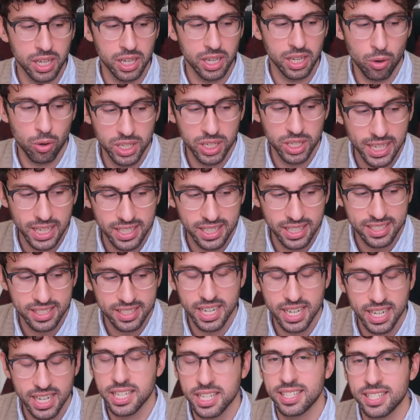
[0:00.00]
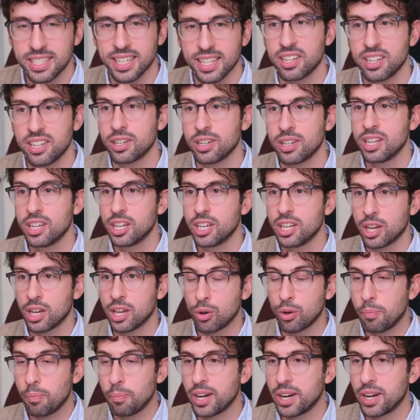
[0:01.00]
Italian studies and
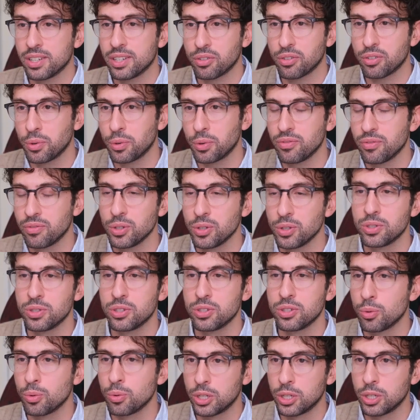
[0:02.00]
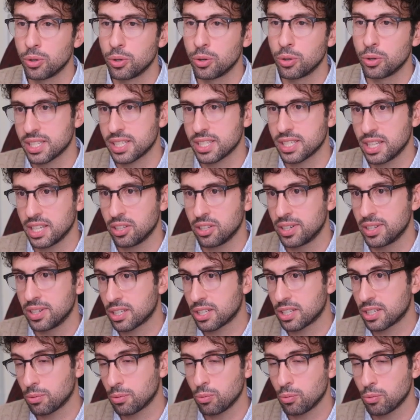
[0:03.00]
compare different reviews, you will notice that there
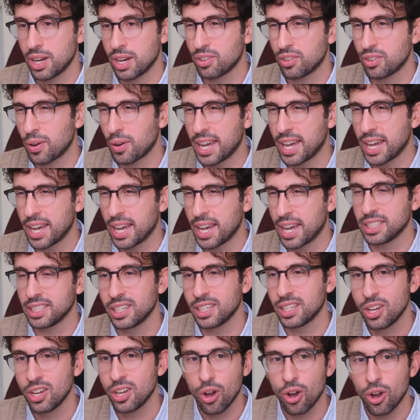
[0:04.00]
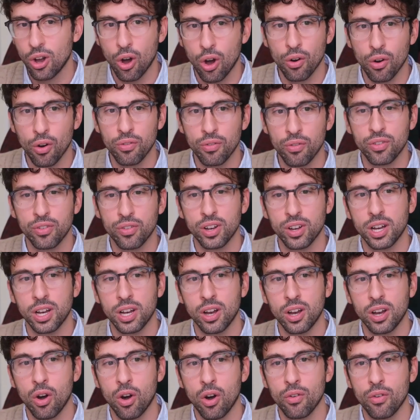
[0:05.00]
is quite a variety of
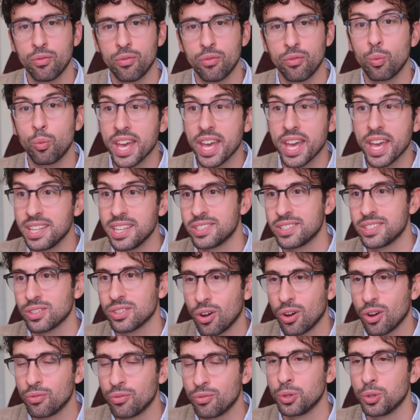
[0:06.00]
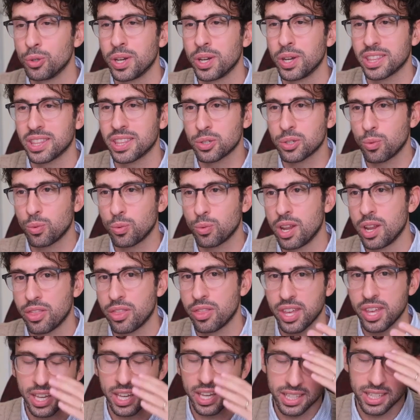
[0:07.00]
ways of doing this one
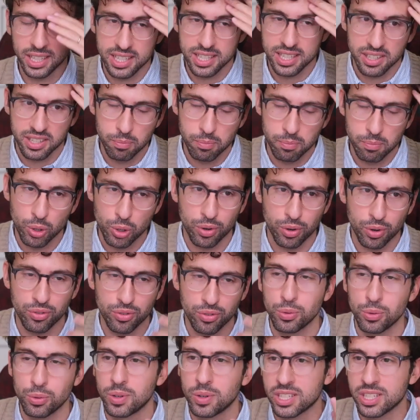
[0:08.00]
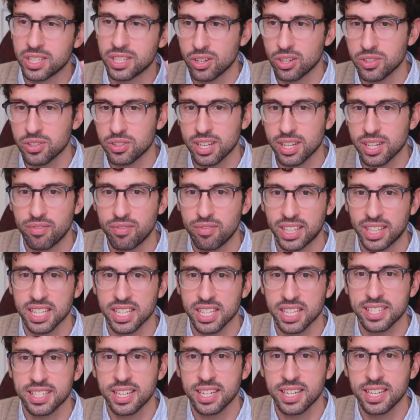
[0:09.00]
thing. That's the book review. It's not something
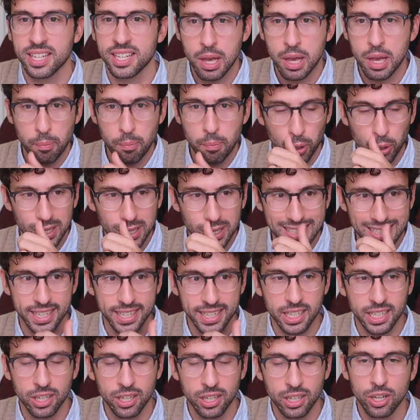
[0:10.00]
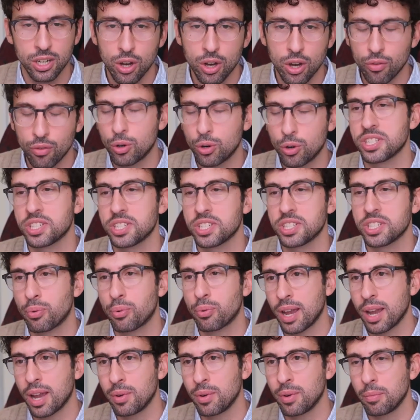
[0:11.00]
that's monolithic. Of course, the
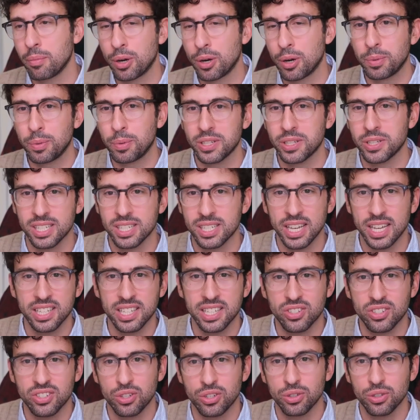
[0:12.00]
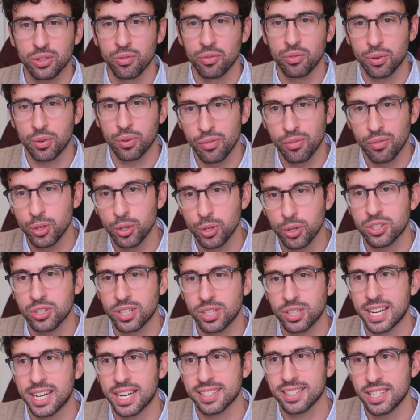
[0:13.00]
primary purpose of the review is to
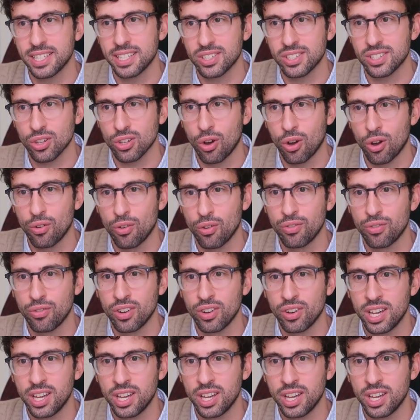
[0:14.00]
get a sense of